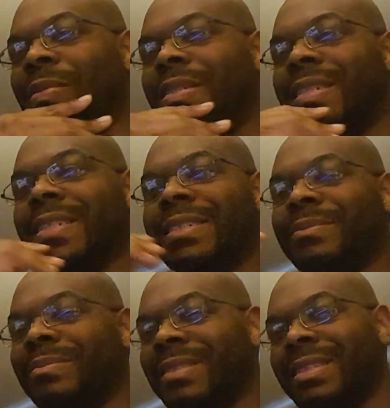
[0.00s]
I'm just like,
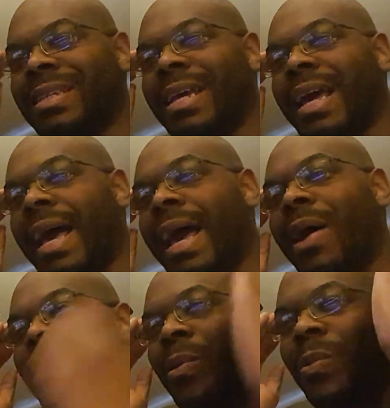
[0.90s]

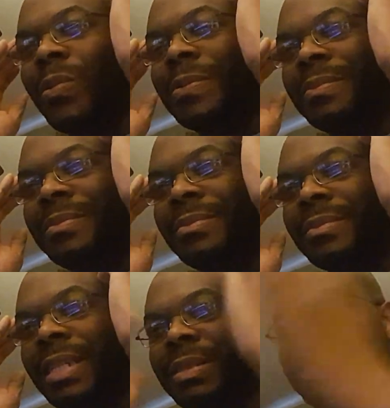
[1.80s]
how?
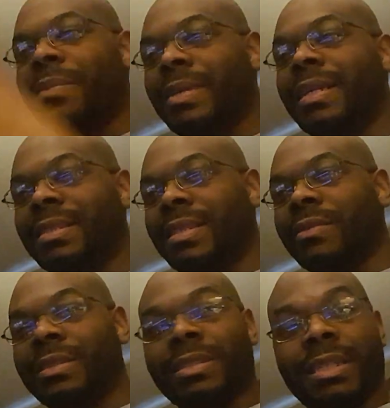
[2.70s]
Like some of that stuff,
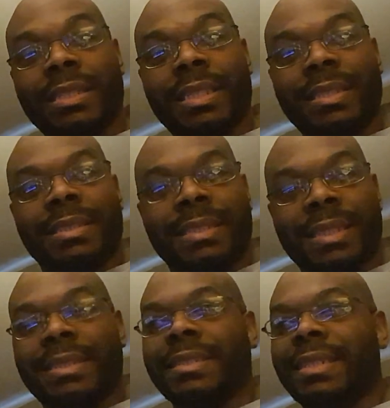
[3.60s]
just like this
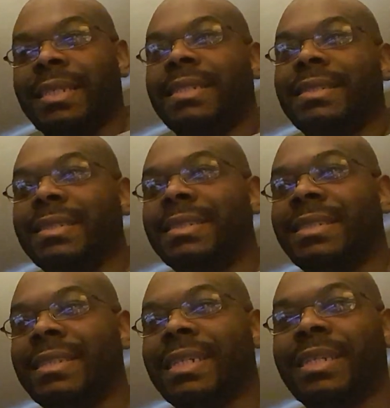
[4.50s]
is
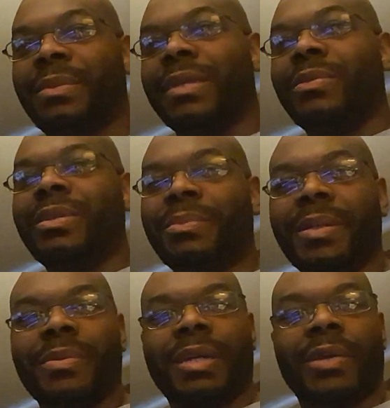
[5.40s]
insane. 'Cause I'm like, well,
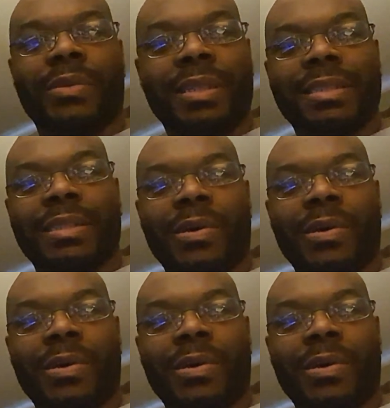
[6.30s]
people can't relate to it.